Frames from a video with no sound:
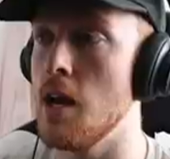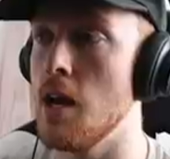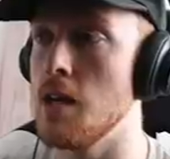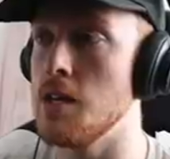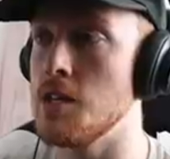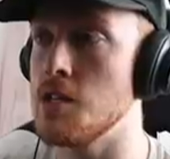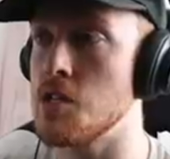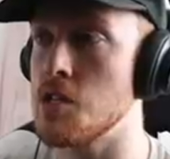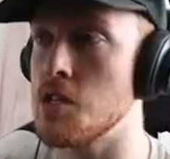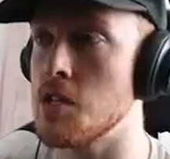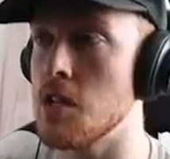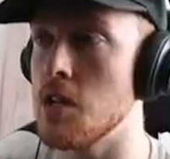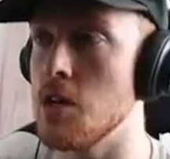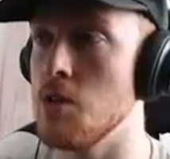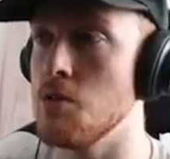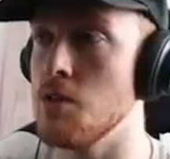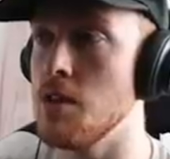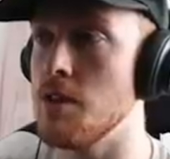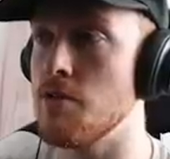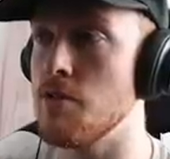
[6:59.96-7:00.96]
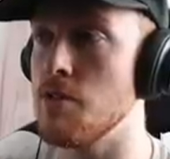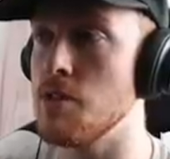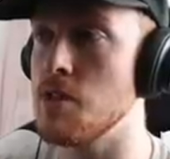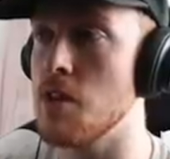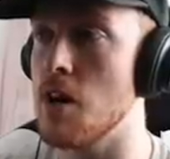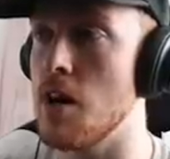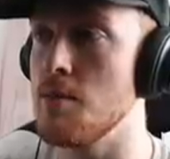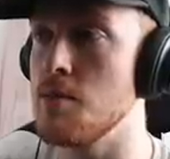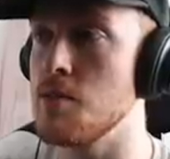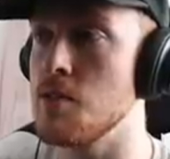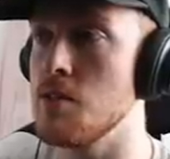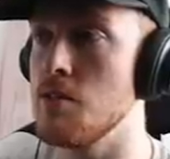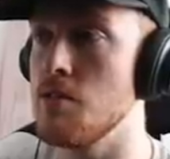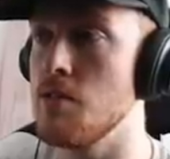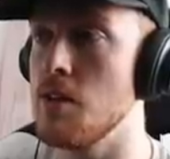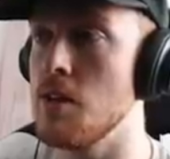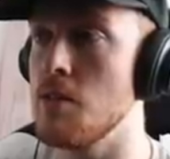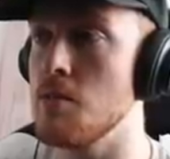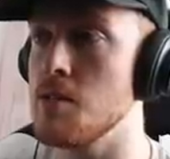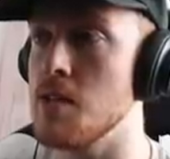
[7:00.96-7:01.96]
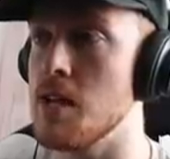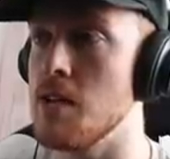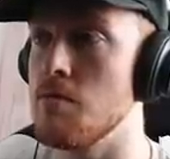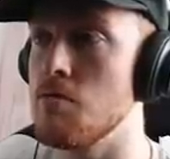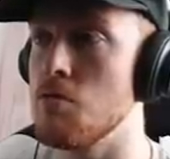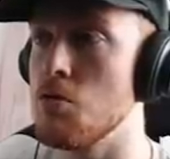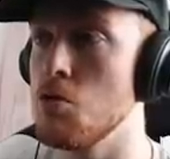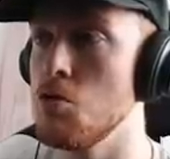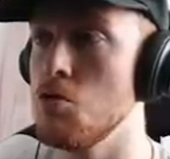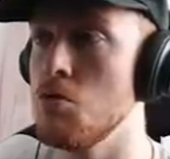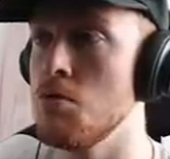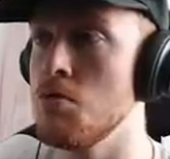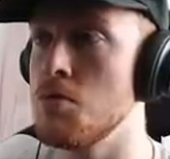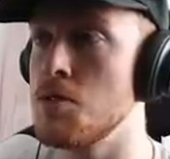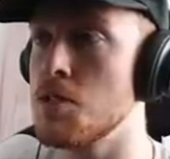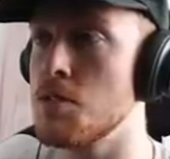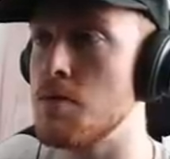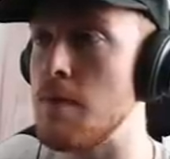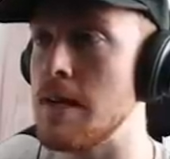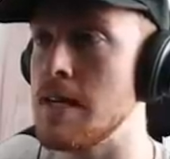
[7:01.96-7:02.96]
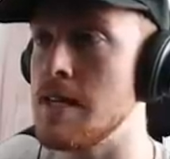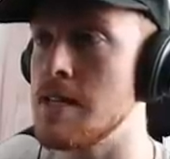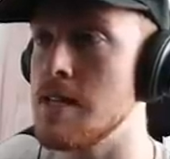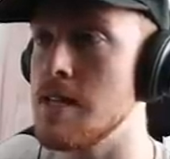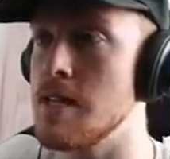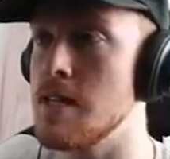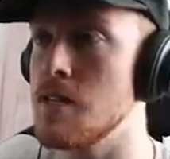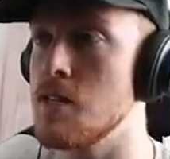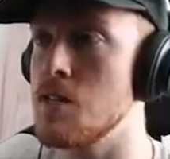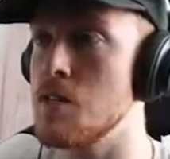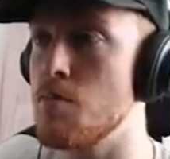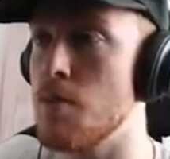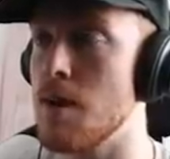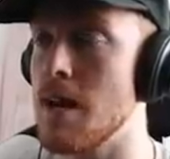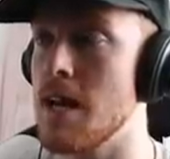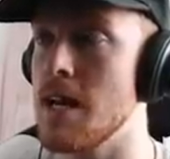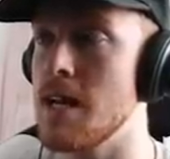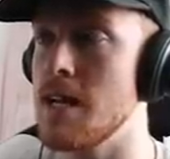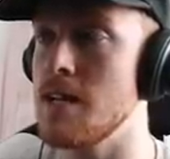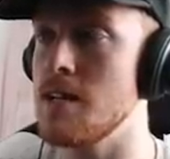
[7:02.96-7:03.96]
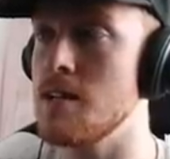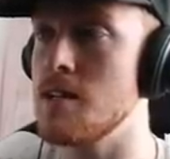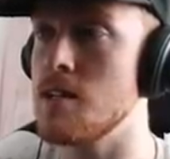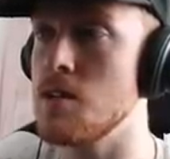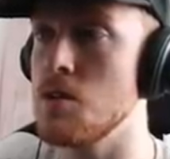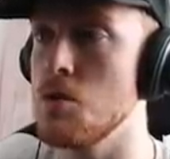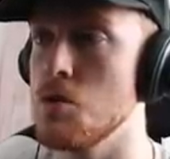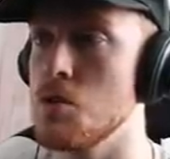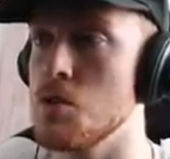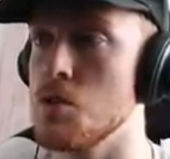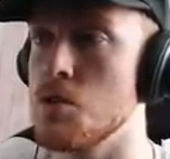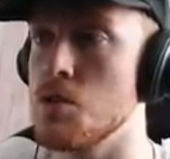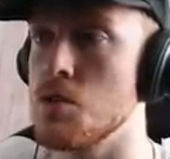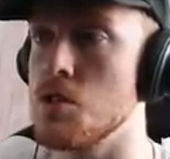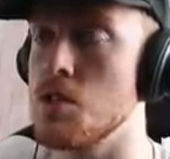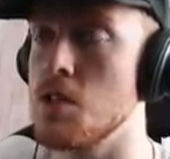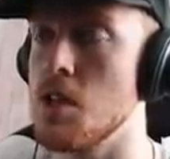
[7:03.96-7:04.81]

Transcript: And there's just loads of different types of, you know I'm saying, rooms, spaces, plates, all sorts of